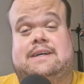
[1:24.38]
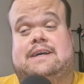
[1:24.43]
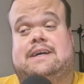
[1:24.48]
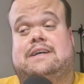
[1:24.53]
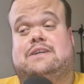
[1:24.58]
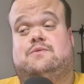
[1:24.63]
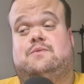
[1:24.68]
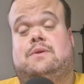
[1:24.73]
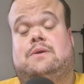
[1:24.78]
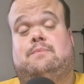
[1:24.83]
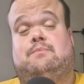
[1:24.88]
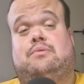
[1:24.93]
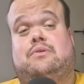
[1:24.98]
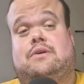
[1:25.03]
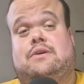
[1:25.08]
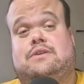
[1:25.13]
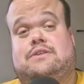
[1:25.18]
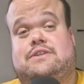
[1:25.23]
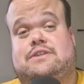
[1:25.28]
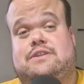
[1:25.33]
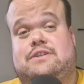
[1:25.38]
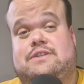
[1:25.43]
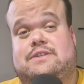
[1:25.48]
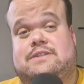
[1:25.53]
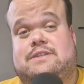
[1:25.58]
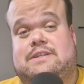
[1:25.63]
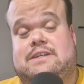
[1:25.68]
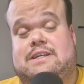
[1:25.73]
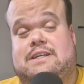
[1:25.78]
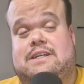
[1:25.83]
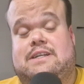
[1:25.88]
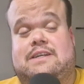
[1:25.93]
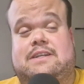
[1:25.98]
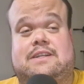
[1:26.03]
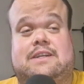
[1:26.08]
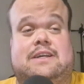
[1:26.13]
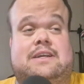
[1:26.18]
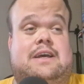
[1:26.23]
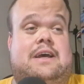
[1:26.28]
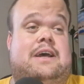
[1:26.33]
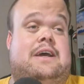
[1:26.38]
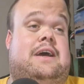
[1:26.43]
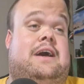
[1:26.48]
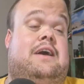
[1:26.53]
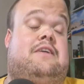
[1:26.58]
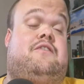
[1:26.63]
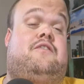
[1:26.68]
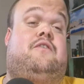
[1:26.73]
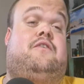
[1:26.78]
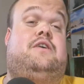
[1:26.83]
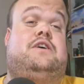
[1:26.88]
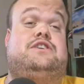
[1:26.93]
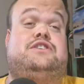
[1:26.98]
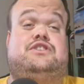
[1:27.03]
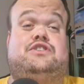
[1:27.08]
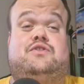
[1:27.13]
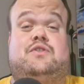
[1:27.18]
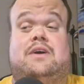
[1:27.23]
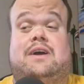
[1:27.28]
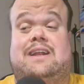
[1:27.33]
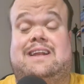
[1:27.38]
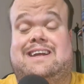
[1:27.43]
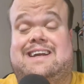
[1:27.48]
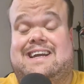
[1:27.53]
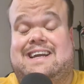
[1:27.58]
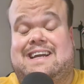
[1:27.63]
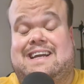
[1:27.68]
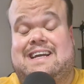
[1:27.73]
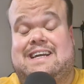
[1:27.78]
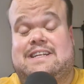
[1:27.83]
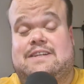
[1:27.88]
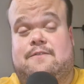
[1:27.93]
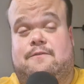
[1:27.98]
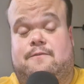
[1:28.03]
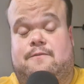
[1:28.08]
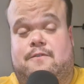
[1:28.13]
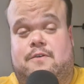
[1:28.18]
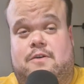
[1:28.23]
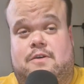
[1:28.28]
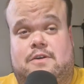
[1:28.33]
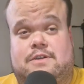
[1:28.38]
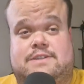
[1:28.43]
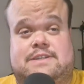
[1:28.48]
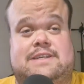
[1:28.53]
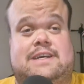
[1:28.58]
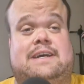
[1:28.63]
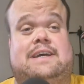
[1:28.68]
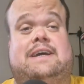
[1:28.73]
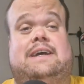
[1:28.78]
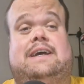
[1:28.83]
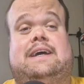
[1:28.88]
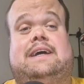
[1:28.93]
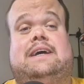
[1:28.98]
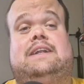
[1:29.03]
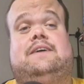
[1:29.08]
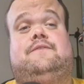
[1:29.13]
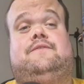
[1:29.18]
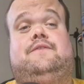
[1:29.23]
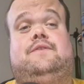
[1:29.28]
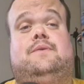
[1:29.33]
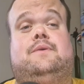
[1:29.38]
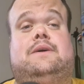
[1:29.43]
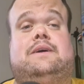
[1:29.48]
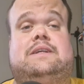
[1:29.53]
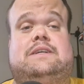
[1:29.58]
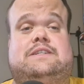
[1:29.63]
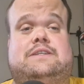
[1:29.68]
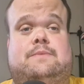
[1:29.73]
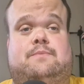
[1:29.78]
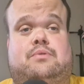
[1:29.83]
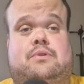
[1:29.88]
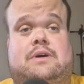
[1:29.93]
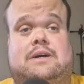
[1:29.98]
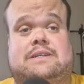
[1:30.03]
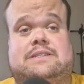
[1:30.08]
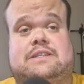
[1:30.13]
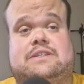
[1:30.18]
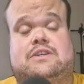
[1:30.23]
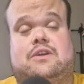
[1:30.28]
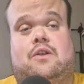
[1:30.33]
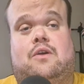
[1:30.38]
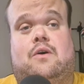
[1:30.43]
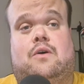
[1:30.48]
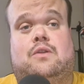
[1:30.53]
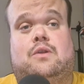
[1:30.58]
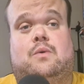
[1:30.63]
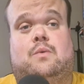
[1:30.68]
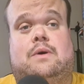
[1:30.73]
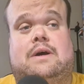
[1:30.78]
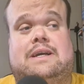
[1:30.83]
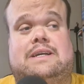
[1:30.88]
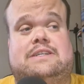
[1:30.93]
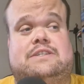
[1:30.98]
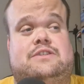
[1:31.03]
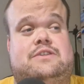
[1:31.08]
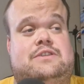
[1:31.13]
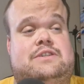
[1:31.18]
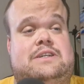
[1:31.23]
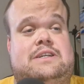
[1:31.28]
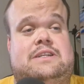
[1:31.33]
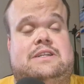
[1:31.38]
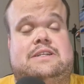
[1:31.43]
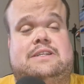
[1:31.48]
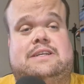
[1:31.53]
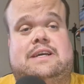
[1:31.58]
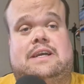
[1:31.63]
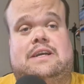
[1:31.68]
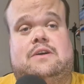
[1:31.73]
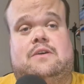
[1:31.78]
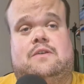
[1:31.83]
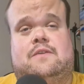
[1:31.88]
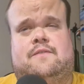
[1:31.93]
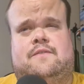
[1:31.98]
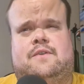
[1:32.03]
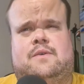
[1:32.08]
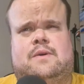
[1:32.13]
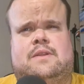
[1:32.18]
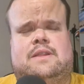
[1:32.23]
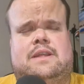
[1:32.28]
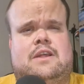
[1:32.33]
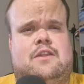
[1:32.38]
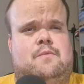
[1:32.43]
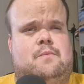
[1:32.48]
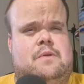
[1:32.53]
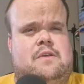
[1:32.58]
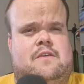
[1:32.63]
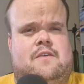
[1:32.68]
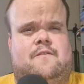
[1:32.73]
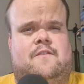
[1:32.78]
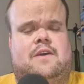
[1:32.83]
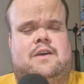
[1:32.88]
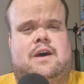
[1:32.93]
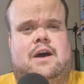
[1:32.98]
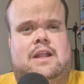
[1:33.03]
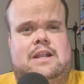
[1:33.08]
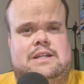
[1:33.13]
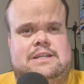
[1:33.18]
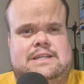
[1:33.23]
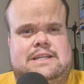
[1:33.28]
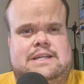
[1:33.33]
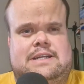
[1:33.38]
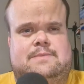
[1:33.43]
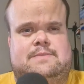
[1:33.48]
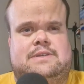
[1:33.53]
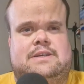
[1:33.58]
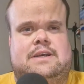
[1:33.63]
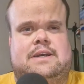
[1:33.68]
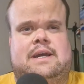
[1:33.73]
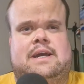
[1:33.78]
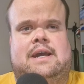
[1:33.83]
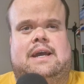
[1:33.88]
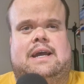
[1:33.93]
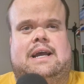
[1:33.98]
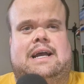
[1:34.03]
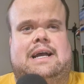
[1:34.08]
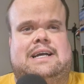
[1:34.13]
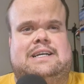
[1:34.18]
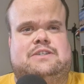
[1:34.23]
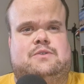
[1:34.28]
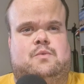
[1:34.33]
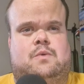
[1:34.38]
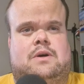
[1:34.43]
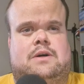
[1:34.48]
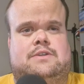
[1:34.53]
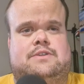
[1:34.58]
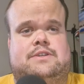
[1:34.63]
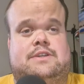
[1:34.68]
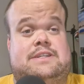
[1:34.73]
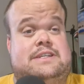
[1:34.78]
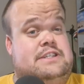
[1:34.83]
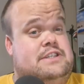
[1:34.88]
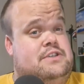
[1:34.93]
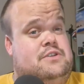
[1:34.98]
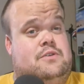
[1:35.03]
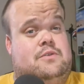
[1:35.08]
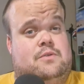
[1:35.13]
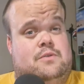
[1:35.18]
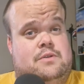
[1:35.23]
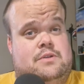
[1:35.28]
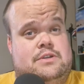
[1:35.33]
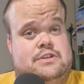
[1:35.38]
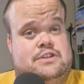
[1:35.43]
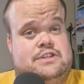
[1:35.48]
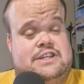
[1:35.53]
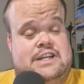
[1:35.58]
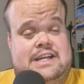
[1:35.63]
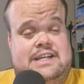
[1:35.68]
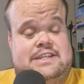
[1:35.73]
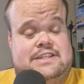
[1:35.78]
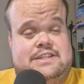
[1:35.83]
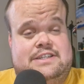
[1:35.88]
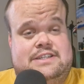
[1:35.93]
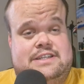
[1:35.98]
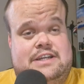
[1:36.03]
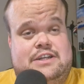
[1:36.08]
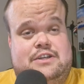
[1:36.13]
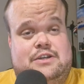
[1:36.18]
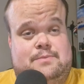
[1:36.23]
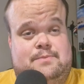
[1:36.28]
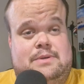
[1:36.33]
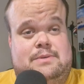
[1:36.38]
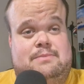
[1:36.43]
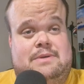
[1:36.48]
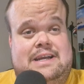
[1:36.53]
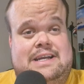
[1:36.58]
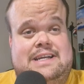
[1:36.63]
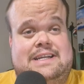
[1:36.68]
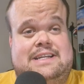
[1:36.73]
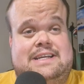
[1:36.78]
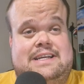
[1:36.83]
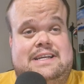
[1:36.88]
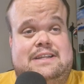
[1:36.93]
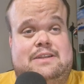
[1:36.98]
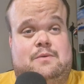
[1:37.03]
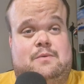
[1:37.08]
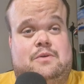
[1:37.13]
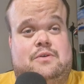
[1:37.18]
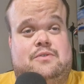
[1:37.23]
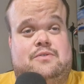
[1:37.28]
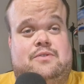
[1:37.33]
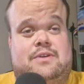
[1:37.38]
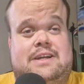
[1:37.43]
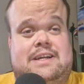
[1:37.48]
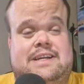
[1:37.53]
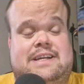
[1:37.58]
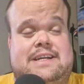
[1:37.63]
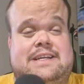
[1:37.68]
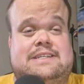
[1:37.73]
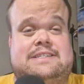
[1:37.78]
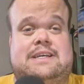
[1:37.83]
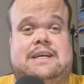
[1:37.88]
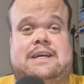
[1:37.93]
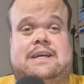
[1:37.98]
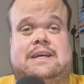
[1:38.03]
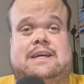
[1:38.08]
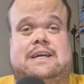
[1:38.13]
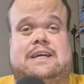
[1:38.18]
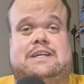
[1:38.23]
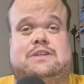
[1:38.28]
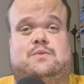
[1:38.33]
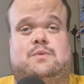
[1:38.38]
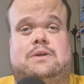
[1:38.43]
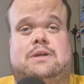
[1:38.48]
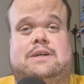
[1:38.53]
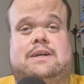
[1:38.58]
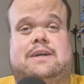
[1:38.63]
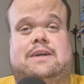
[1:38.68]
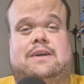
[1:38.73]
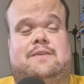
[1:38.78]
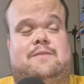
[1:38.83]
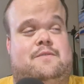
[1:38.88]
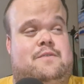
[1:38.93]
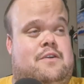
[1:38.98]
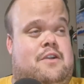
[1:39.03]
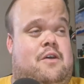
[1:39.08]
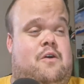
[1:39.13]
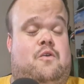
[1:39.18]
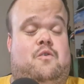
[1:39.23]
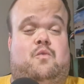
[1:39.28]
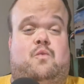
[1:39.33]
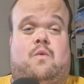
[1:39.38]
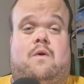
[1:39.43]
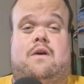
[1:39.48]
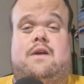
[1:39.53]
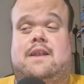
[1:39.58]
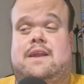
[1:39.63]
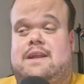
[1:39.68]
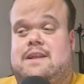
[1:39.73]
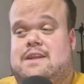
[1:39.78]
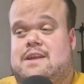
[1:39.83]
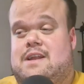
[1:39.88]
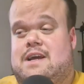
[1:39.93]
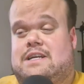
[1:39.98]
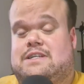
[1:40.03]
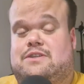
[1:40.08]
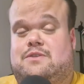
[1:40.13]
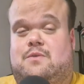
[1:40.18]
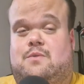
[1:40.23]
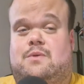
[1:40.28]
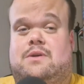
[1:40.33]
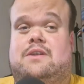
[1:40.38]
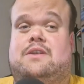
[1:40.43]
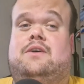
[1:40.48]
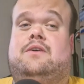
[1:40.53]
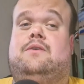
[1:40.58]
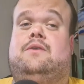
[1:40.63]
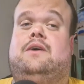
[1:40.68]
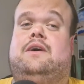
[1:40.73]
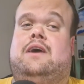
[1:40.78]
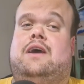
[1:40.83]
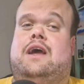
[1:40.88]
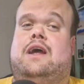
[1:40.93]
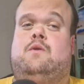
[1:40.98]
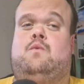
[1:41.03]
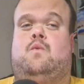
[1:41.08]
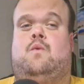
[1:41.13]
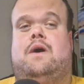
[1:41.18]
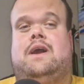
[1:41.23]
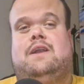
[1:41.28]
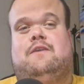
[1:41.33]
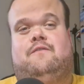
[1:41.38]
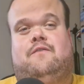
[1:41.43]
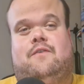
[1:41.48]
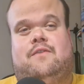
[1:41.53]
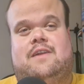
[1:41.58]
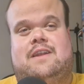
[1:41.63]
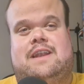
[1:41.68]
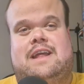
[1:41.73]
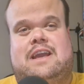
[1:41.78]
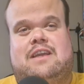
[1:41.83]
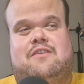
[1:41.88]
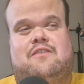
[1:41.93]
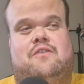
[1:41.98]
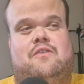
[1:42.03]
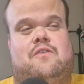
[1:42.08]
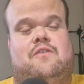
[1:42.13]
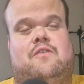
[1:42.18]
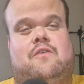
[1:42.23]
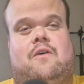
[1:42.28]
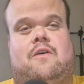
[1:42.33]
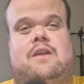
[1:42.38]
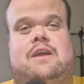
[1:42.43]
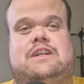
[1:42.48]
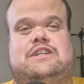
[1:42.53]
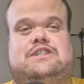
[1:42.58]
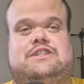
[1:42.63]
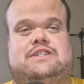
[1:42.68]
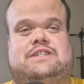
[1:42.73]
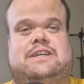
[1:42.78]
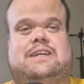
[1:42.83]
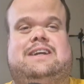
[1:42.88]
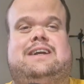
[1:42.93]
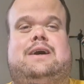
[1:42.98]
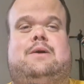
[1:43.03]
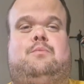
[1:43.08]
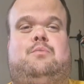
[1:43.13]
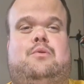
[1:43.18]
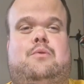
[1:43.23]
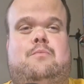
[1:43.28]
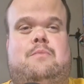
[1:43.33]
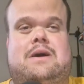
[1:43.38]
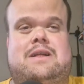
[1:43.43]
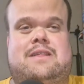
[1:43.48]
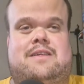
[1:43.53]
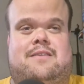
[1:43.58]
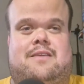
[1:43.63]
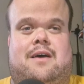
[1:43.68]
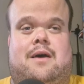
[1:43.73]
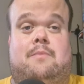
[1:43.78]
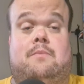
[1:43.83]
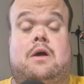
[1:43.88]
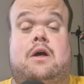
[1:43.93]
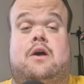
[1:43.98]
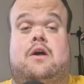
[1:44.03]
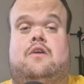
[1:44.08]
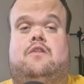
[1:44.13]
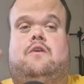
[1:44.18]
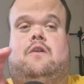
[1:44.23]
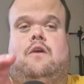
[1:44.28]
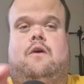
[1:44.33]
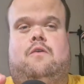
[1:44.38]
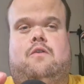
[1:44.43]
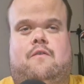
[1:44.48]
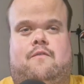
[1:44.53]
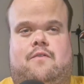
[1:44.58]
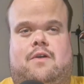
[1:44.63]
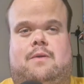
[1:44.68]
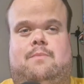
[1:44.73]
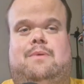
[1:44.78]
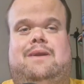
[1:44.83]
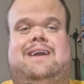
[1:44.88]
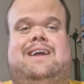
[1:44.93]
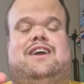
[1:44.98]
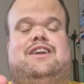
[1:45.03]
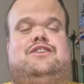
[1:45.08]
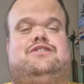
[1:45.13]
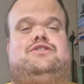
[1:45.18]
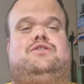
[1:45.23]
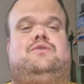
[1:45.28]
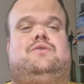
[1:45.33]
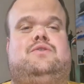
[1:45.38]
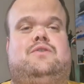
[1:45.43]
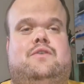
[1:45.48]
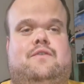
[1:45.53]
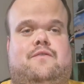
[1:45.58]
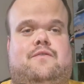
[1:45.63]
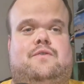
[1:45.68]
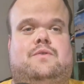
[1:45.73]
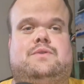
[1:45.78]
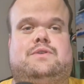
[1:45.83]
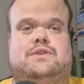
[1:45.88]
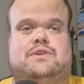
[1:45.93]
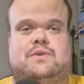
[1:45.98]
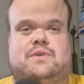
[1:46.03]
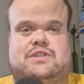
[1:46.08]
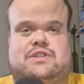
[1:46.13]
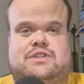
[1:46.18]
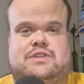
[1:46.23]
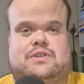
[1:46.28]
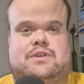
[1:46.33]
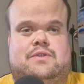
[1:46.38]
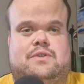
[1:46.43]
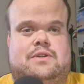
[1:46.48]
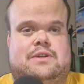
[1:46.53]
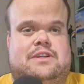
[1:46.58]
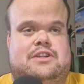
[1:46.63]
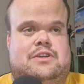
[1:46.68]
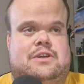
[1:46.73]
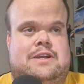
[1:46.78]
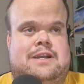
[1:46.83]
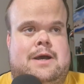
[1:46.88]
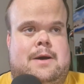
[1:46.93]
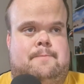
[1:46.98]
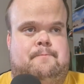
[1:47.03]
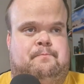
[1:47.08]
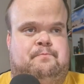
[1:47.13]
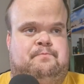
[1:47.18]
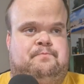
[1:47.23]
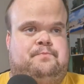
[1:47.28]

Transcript: as we approach New Zealand, uh, uh, sorry, Australia and France, and a few other surprises along the way as New Zealand take on a few, I think, specific island teams as well. So there's still changes that could be made in the world rankings as we uh, close one international window and wait for the next to start in just a couple months' time. So loads of rugby to look forward to still to come.